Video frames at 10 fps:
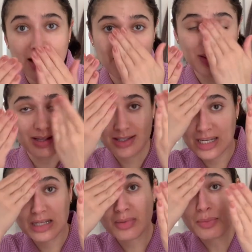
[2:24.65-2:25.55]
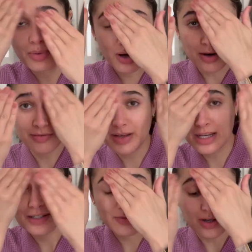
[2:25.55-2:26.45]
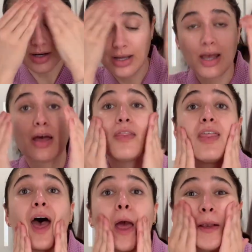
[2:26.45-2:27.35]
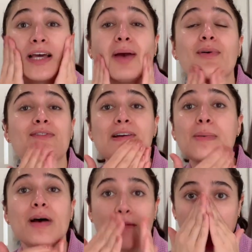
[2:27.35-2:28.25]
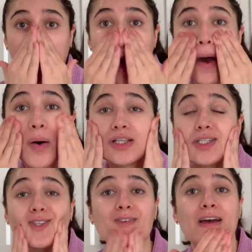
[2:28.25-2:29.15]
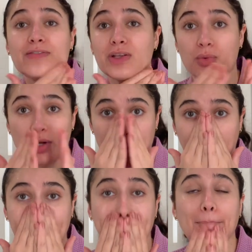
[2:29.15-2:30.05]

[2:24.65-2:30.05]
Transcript: I feel like it's gonna be perfect for that time of year, but for now it's definitely working.